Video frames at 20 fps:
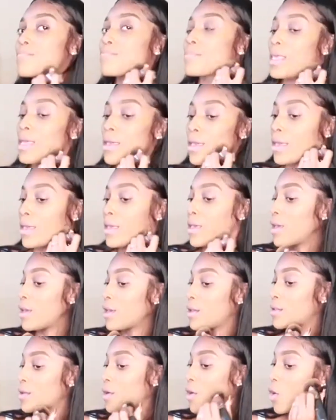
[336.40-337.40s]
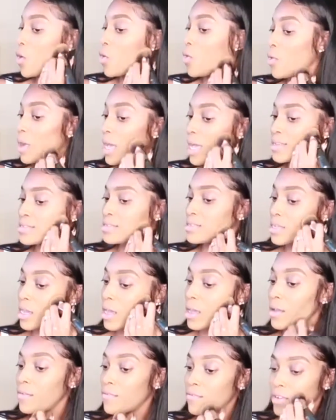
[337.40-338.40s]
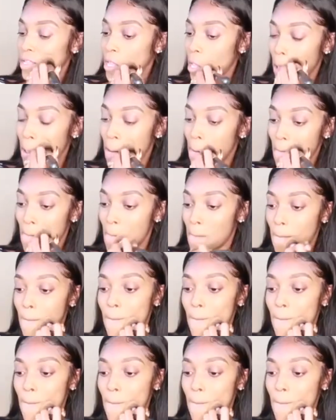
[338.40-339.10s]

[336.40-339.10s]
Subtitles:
and who has time for that?